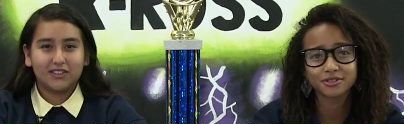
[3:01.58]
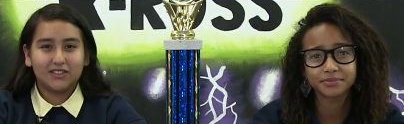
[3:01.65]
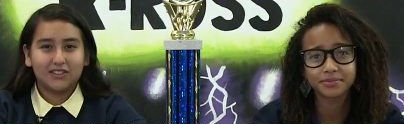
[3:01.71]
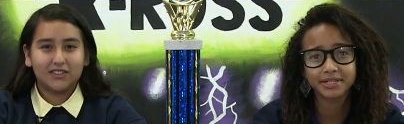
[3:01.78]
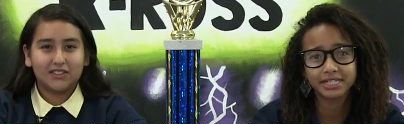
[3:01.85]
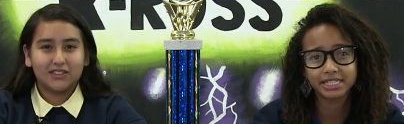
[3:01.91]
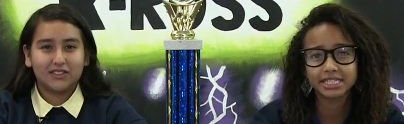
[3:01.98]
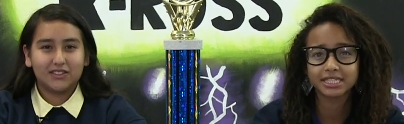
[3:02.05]

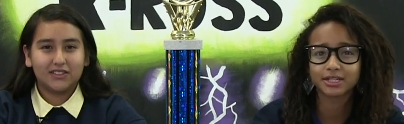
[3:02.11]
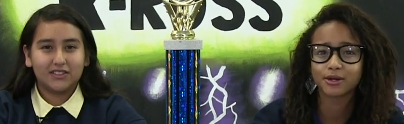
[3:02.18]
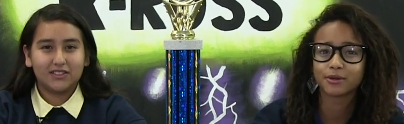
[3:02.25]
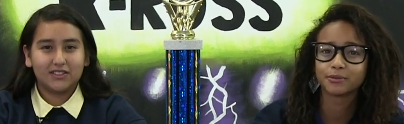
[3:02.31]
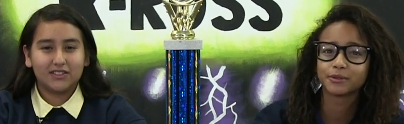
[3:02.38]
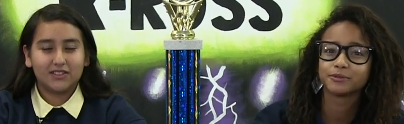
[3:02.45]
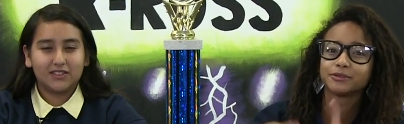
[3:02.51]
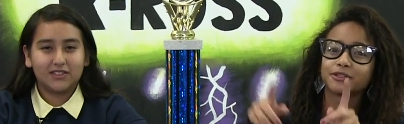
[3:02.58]
Speaker 1: spirited
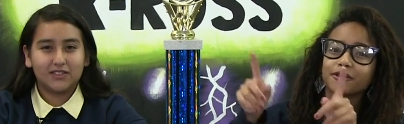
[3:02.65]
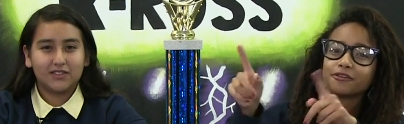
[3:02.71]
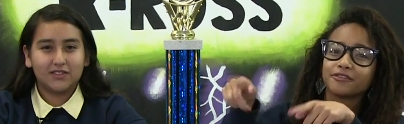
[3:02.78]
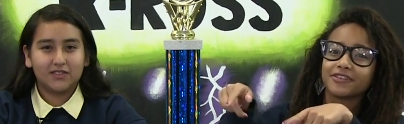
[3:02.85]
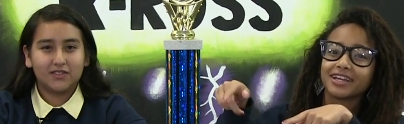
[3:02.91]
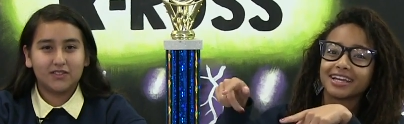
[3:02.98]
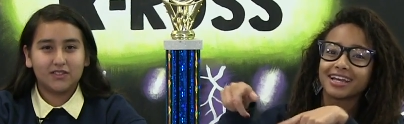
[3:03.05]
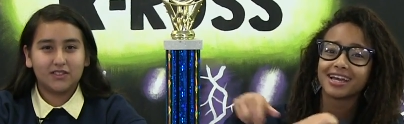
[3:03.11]
homeroom
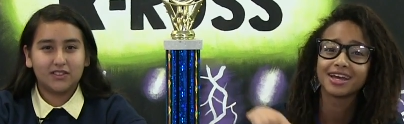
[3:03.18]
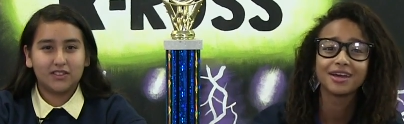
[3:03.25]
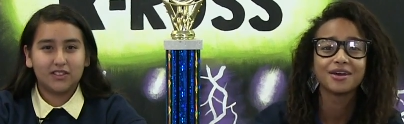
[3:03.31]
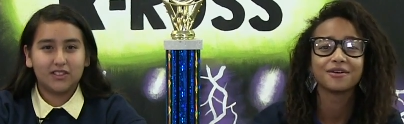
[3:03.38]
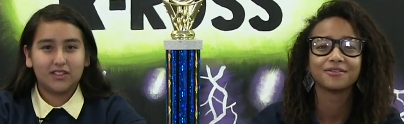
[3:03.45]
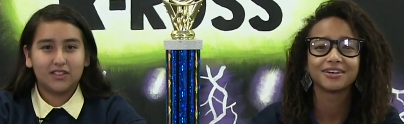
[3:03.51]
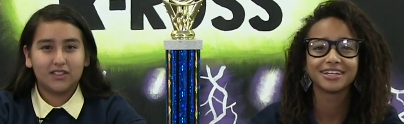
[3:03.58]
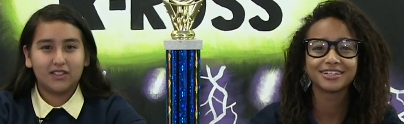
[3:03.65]
trophy.
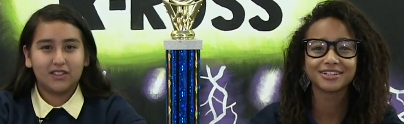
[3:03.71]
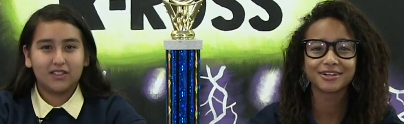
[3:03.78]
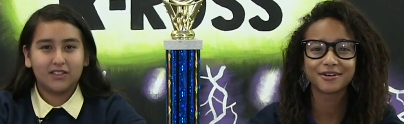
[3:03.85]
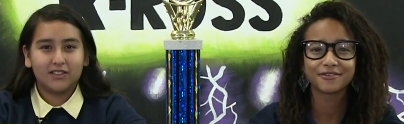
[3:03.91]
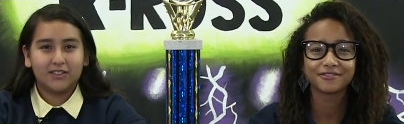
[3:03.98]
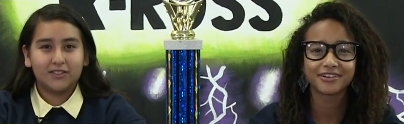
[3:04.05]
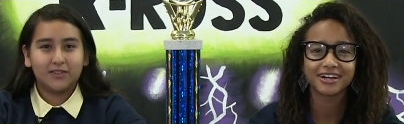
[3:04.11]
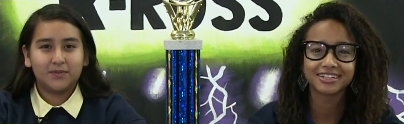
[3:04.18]
Way to go,
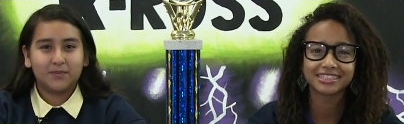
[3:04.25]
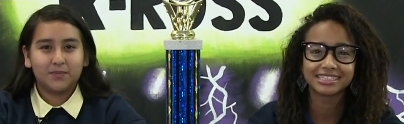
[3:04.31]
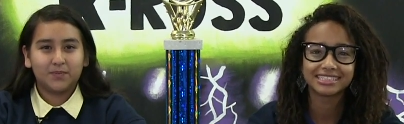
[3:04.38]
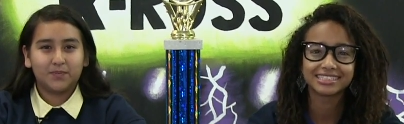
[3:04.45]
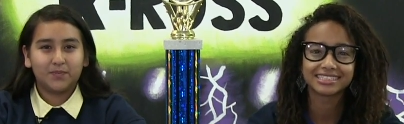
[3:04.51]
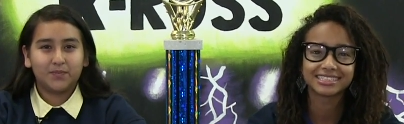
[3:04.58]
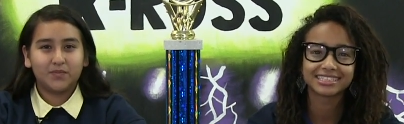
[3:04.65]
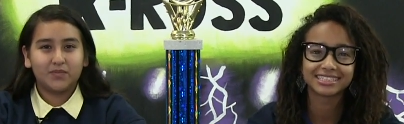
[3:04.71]

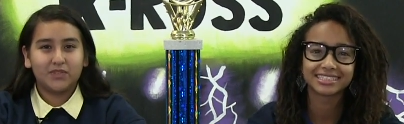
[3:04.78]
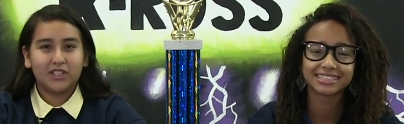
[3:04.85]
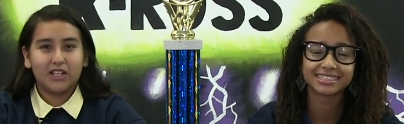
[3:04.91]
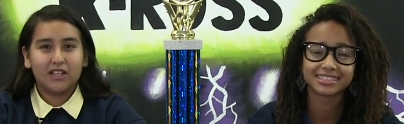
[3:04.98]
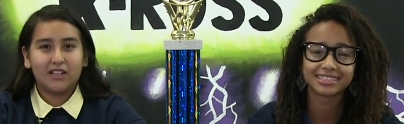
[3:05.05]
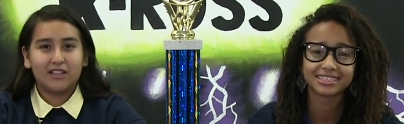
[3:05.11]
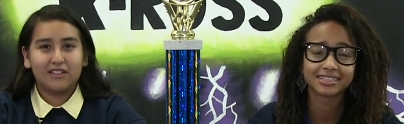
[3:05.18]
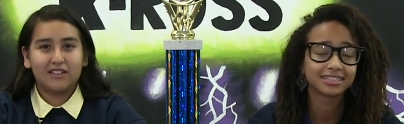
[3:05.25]
Falcons!
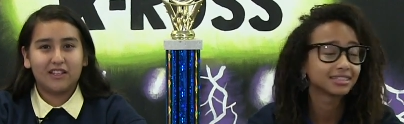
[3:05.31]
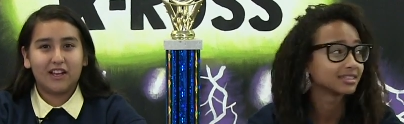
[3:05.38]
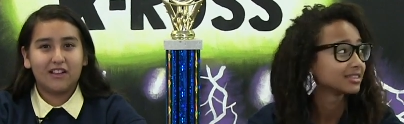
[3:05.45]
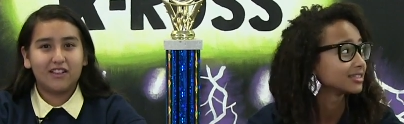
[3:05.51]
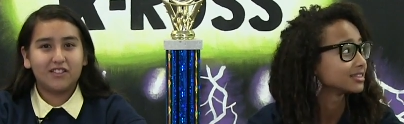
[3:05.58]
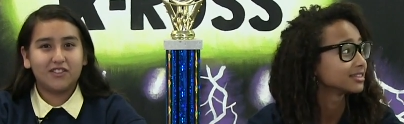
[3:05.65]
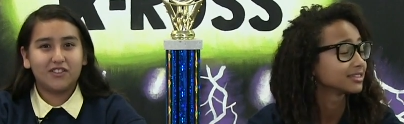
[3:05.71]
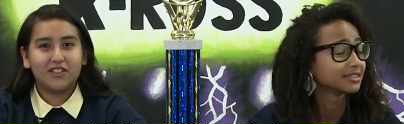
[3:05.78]
Speaker 2: Now
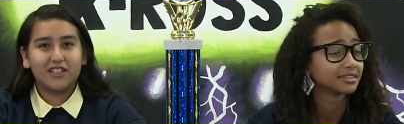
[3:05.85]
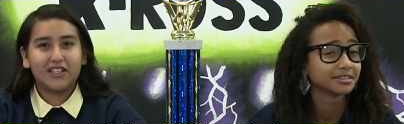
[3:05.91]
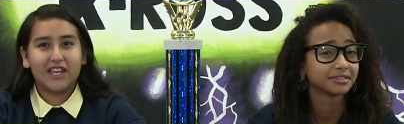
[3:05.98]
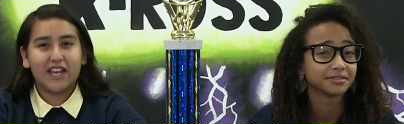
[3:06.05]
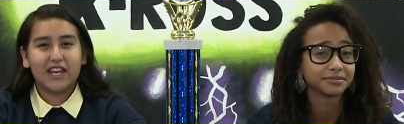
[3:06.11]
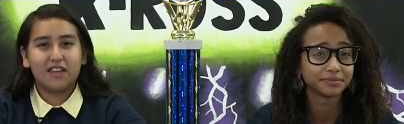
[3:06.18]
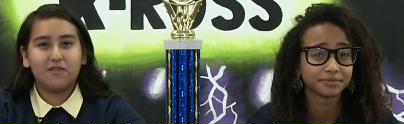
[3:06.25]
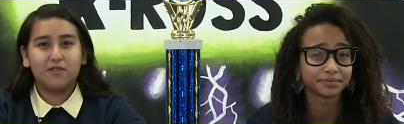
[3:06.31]
let's go to
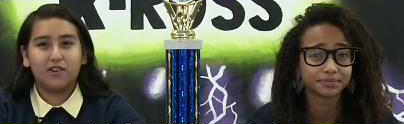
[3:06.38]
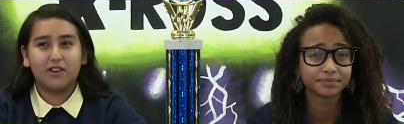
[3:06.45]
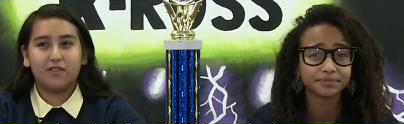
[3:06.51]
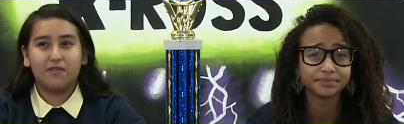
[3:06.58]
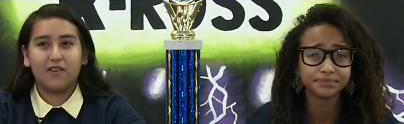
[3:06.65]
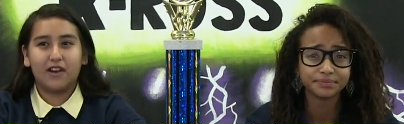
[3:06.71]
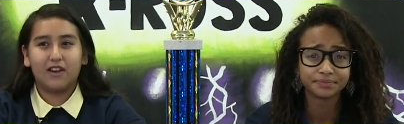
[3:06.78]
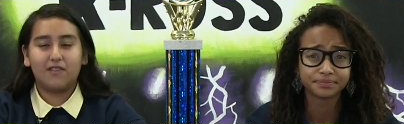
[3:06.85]
Katie for the,
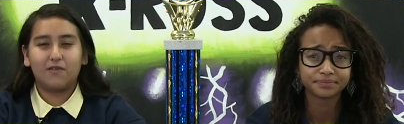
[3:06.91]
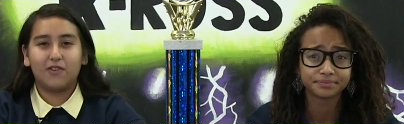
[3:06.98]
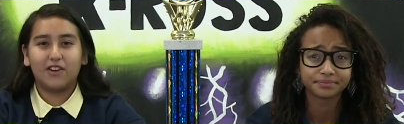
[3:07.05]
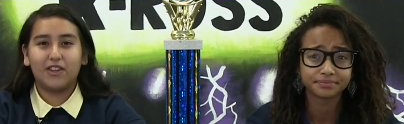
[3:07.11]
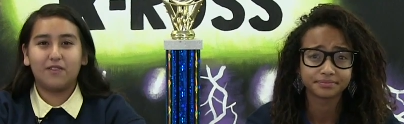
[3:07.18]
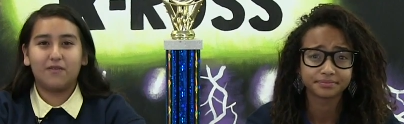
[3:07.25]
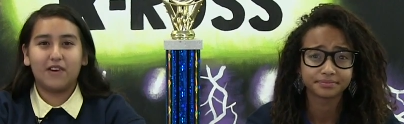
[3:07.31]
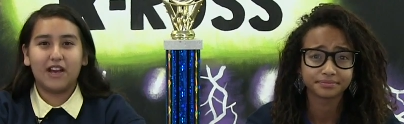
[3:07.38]
for the
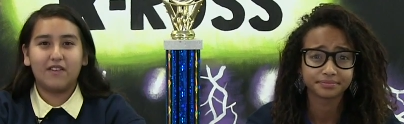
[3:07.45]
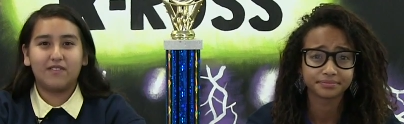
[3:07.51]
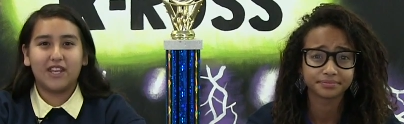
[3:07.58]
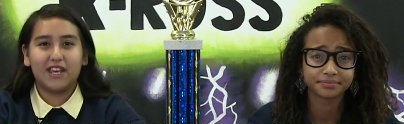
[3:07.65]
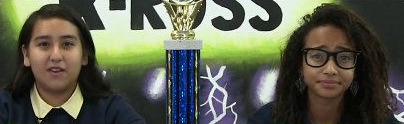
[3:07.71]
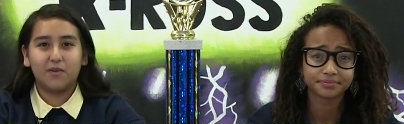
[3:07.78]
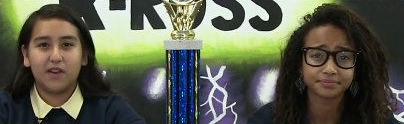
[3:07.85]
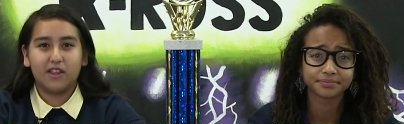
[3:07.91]

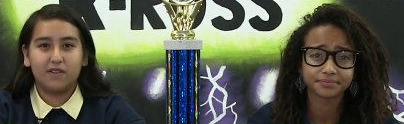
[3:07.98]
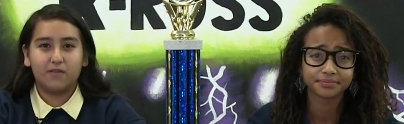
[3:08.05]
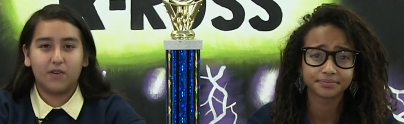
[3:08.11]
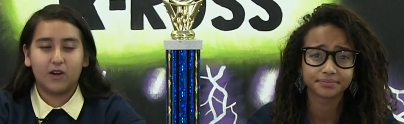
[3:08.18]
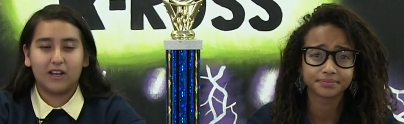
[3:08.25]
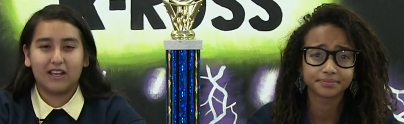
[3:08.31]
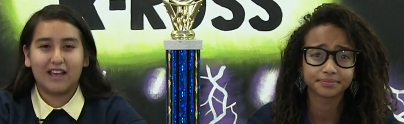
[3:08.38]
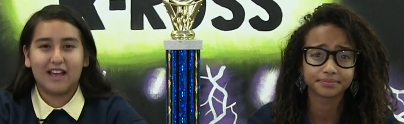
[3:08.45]
five-day weather
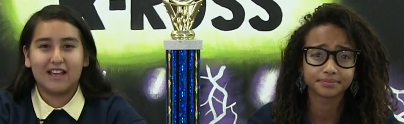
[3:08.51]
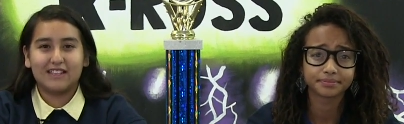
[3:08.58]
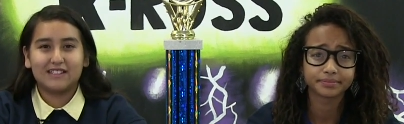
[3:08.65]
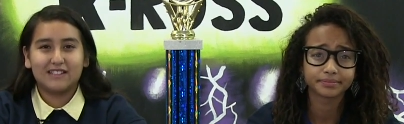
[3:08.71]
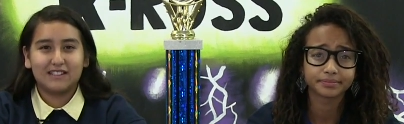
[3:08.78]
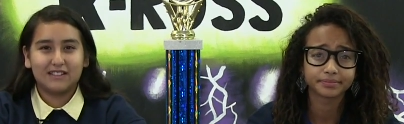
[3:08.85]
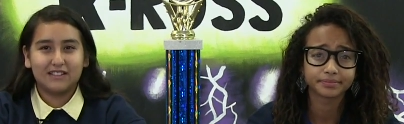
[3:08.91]
forecast.